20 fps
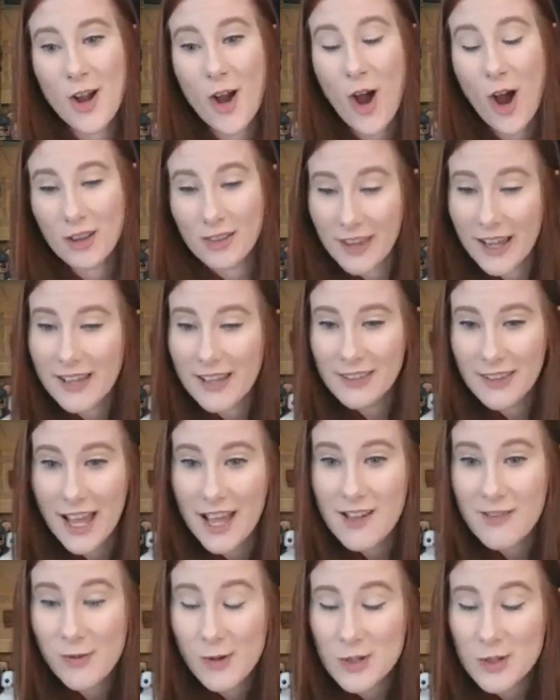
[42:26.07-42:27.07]
online
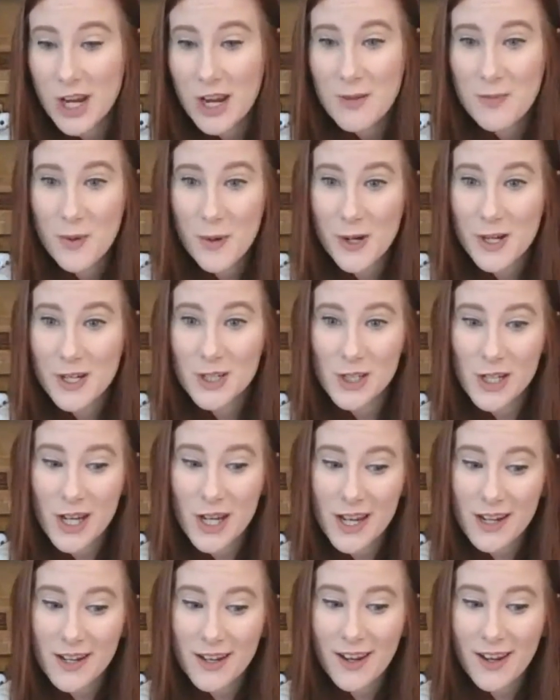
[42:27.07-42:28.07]
life, which I
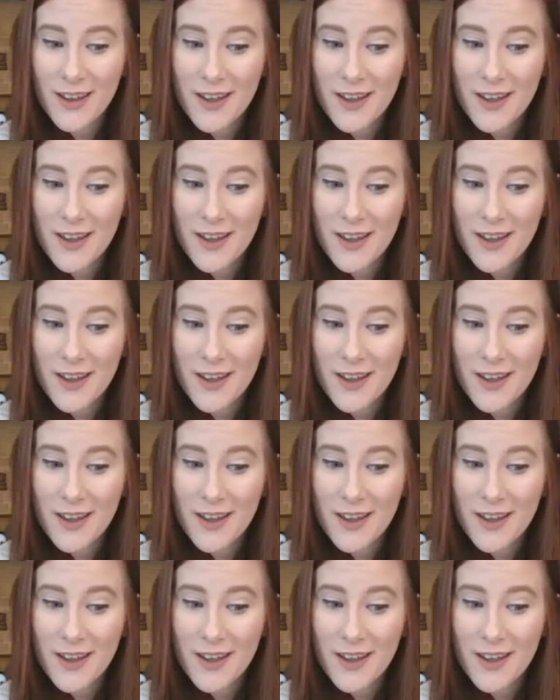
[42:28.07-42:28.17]
appreciated.